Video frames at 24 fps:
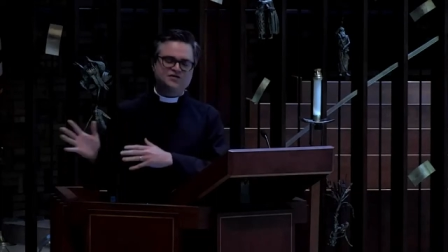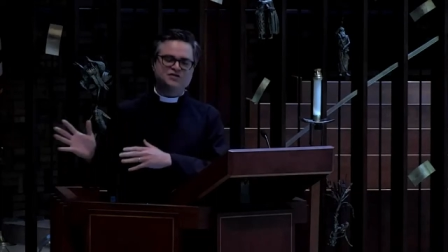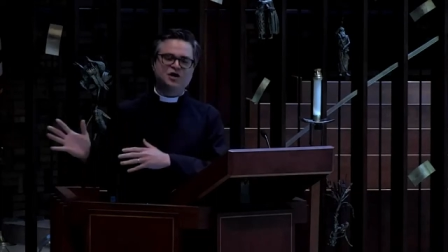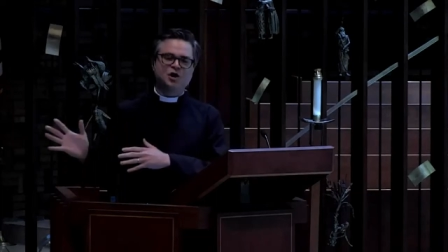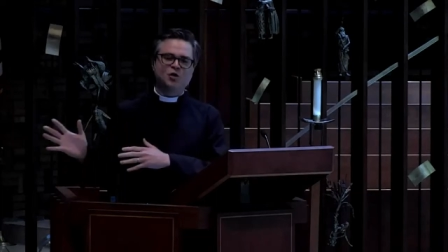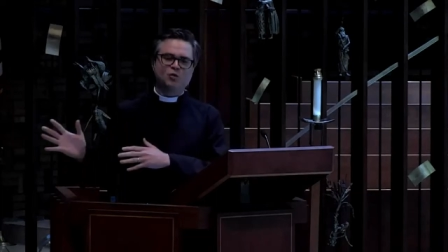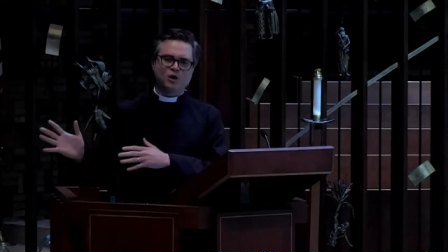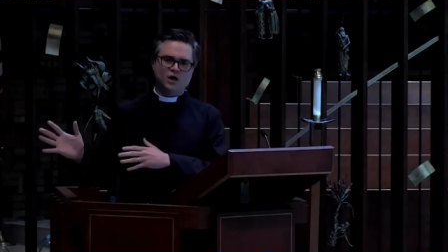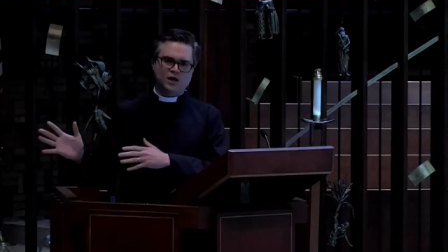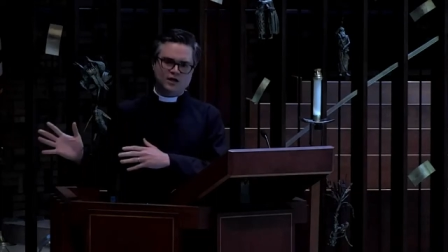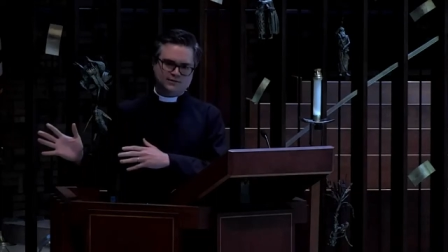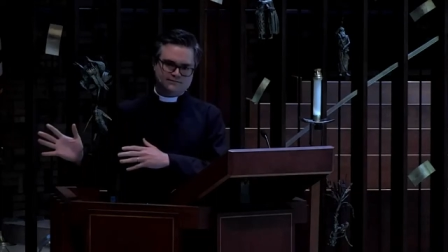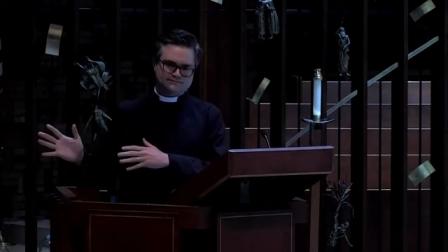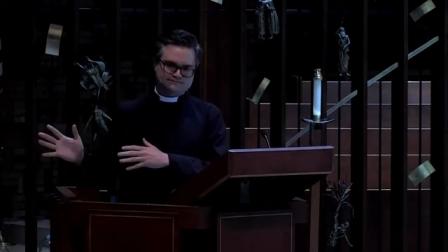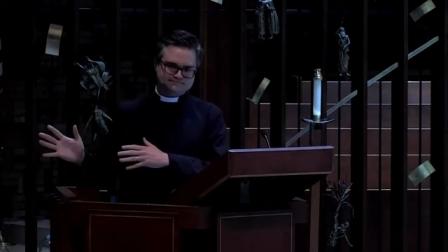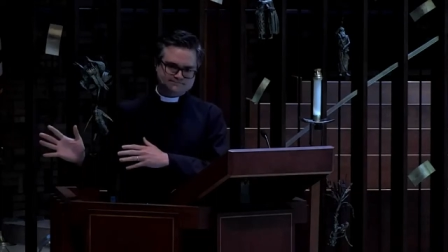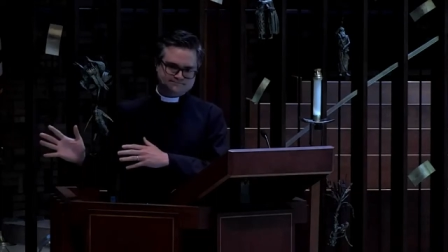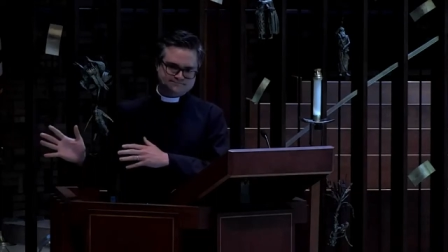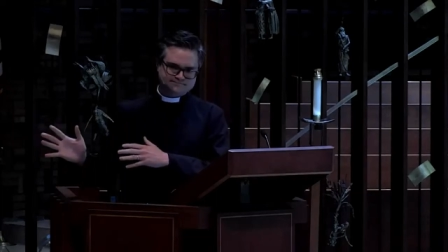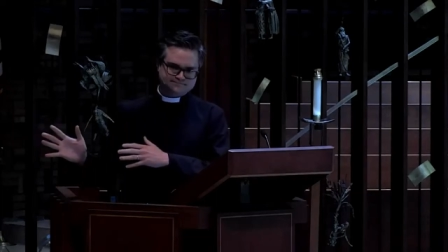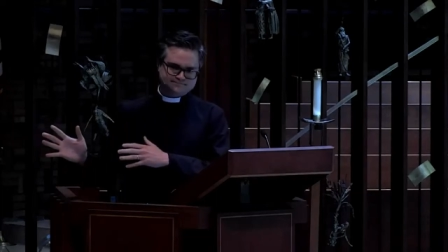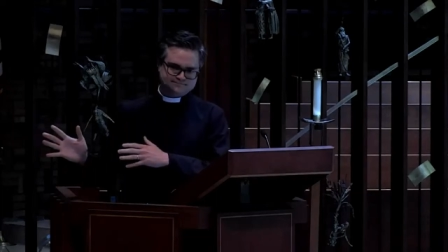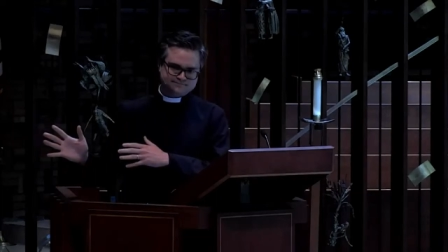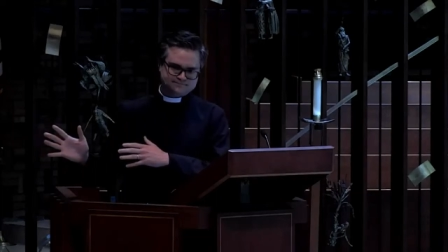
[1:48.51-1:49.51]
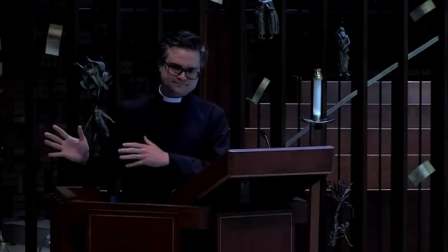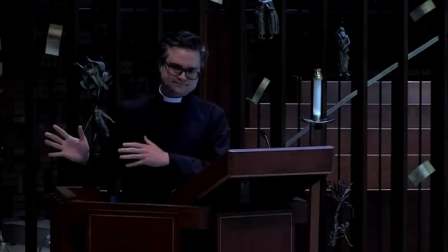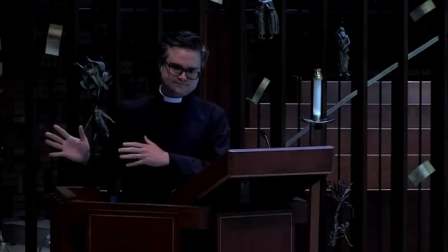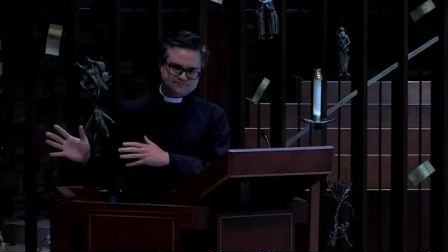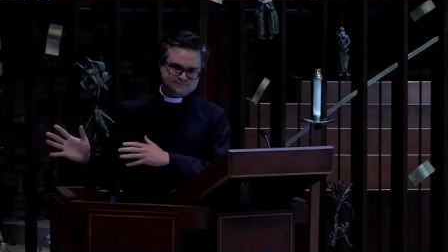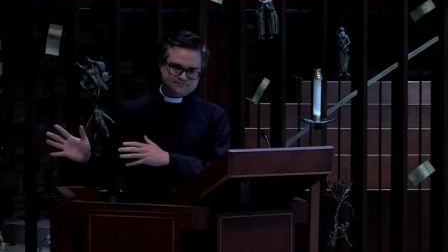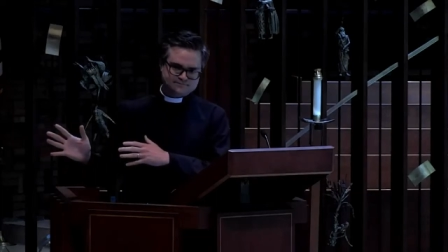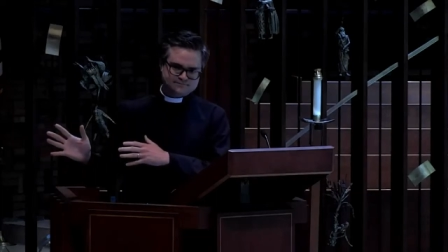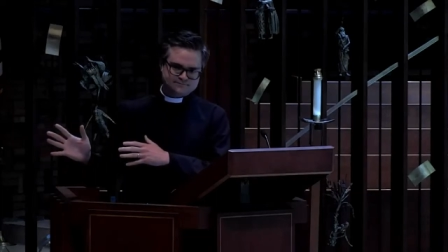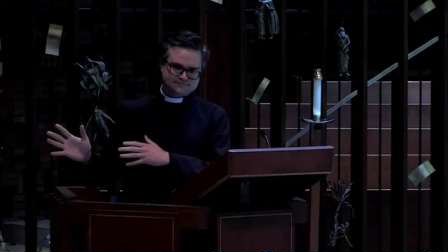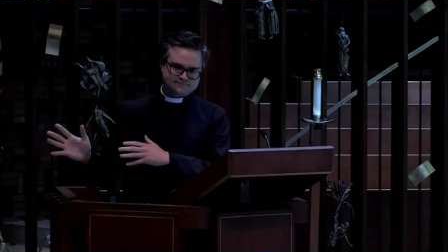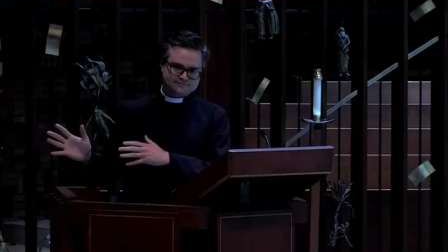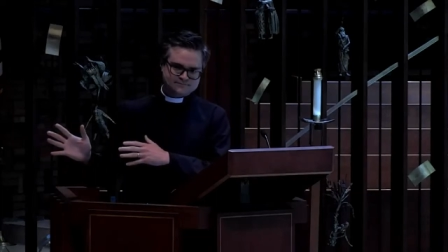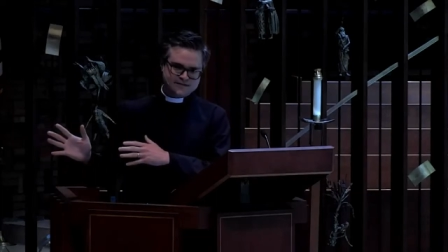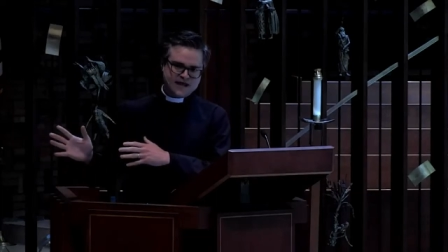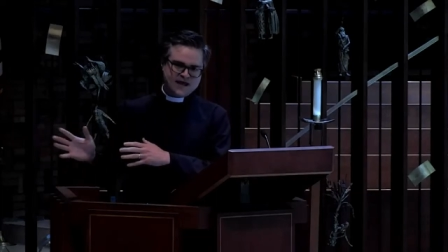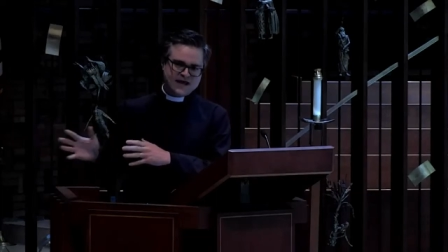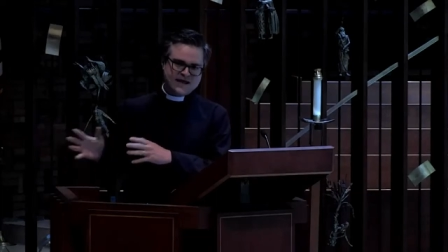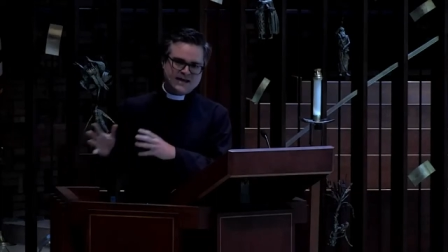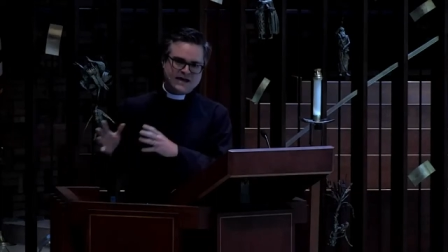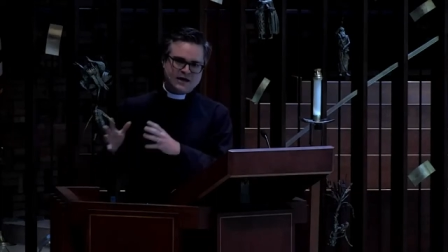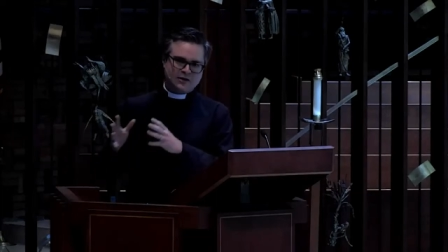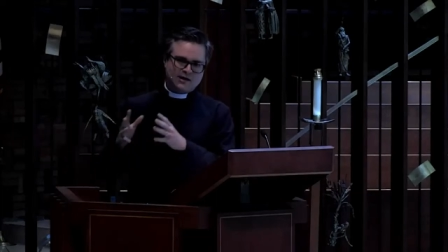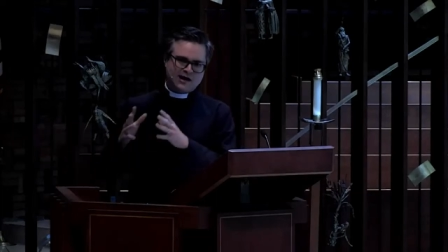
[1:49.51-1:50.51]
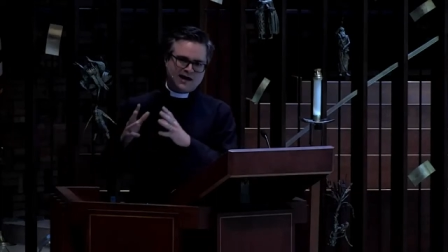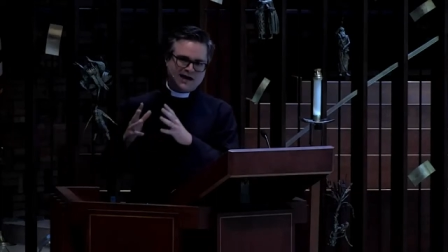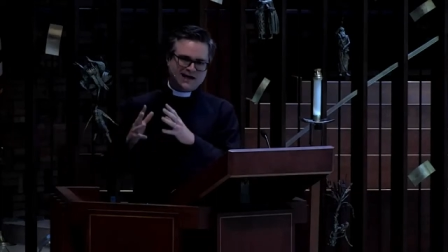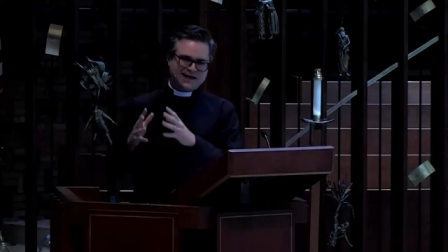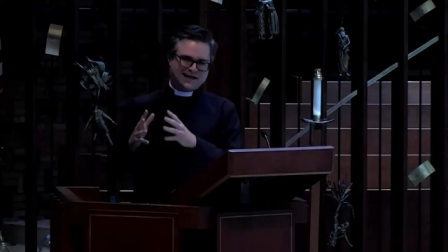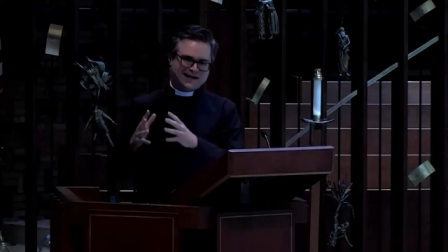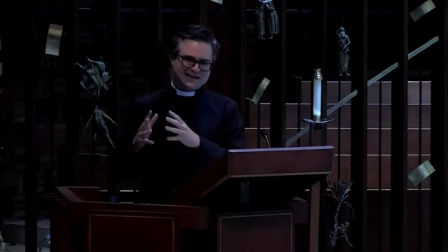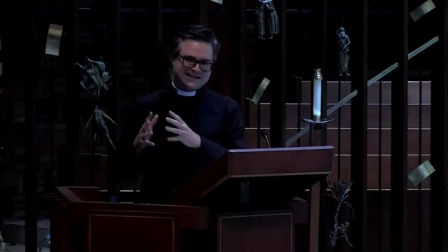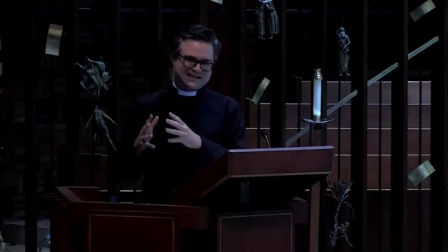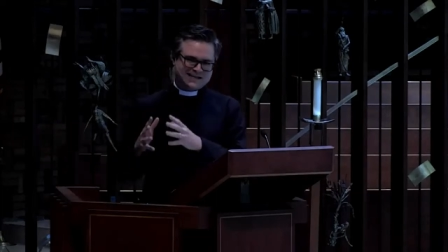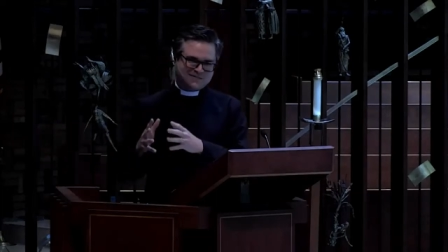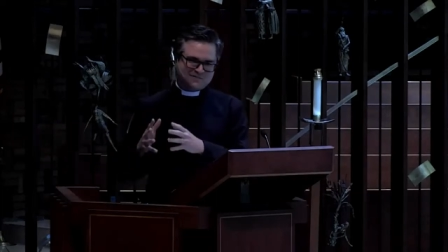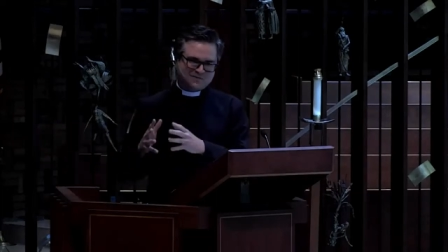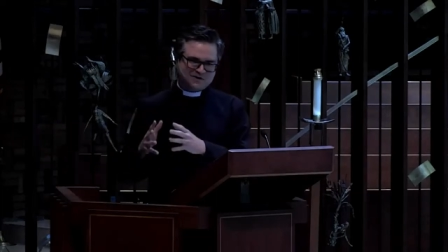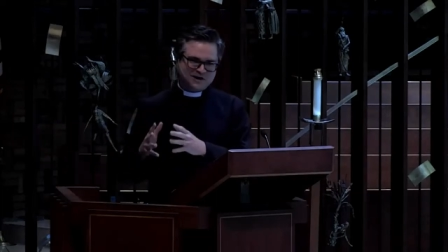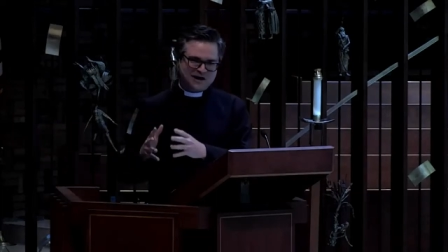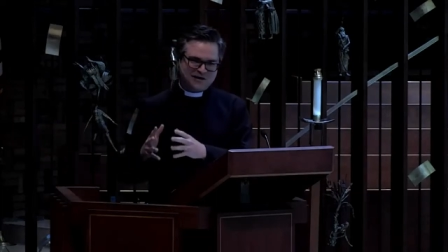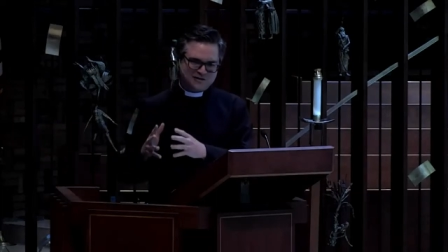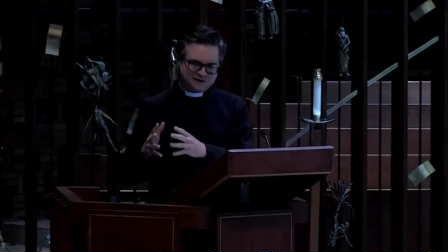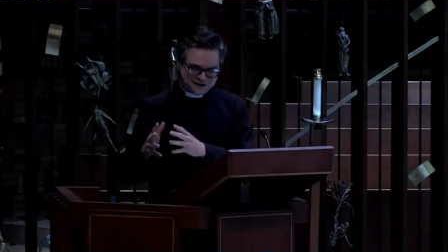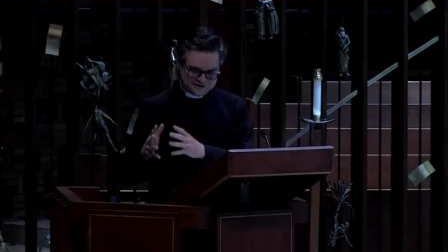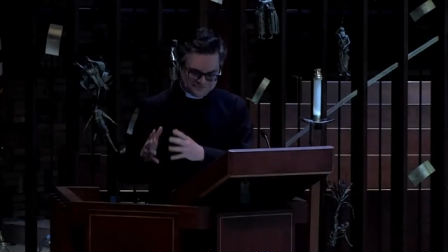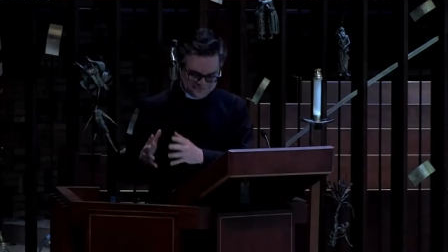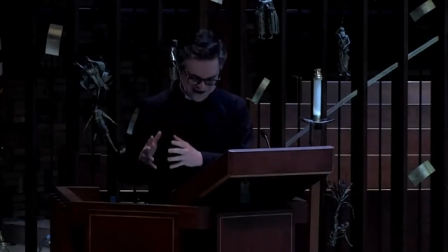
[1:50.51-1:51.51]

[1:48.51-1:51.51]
so on. Now, contemporary